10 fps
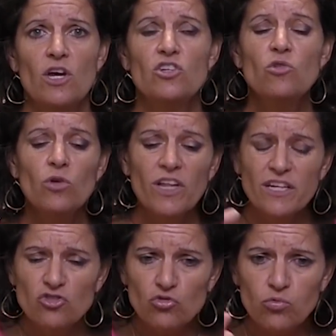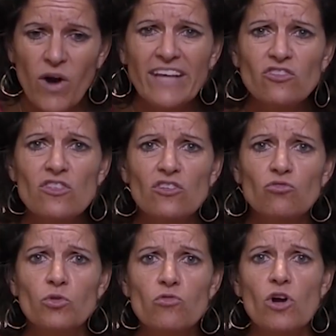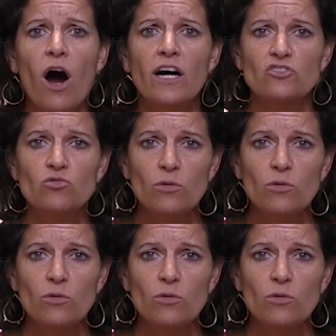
You will address this root cause.